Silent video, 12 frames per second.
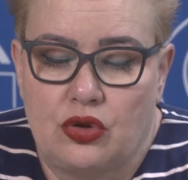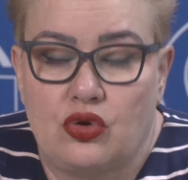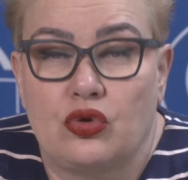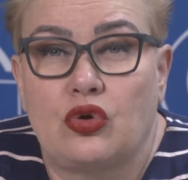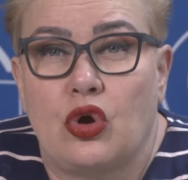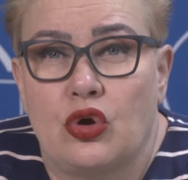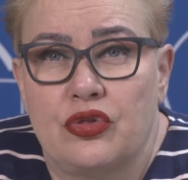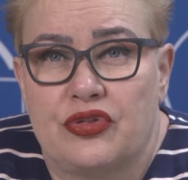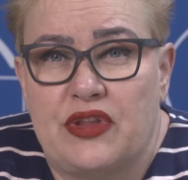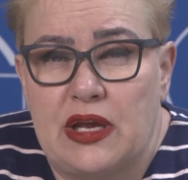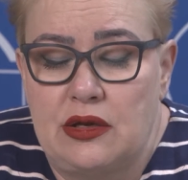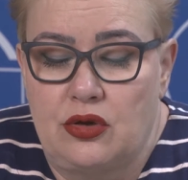to
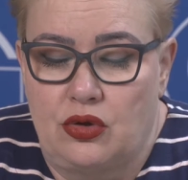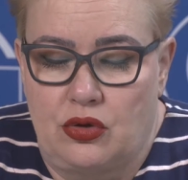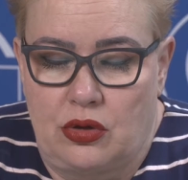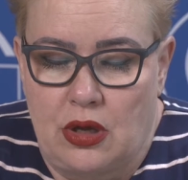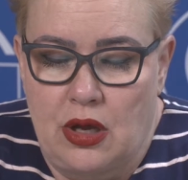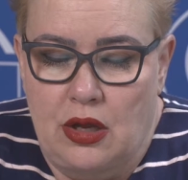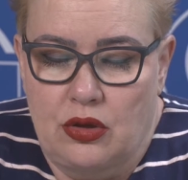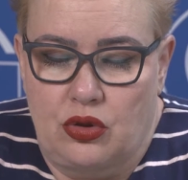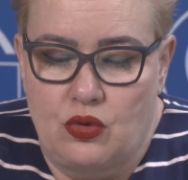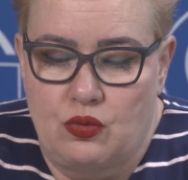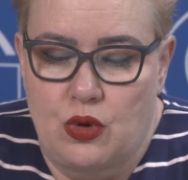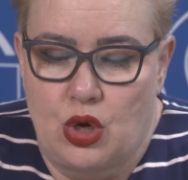continue
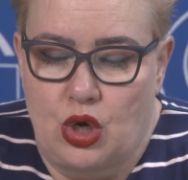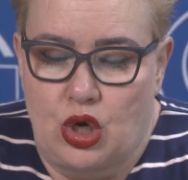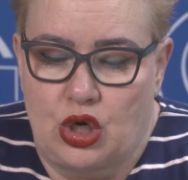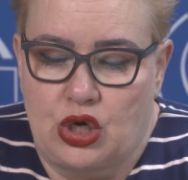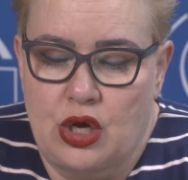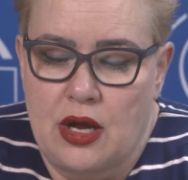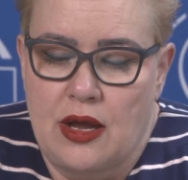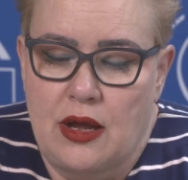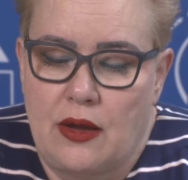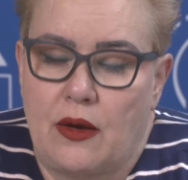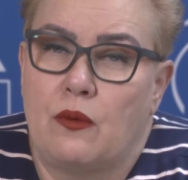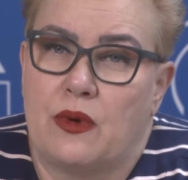to work
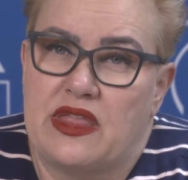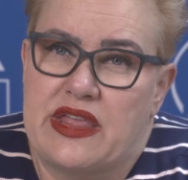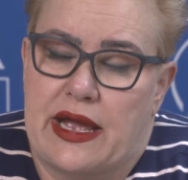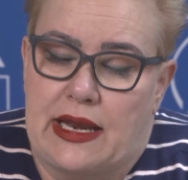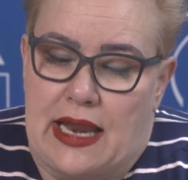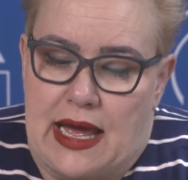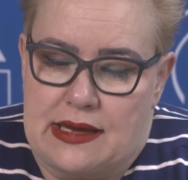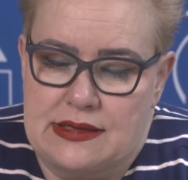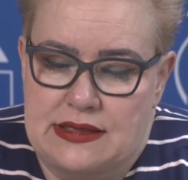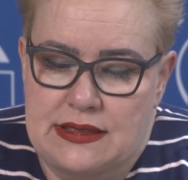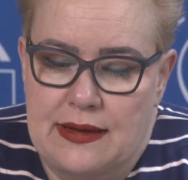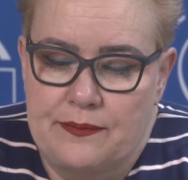with their
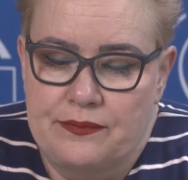land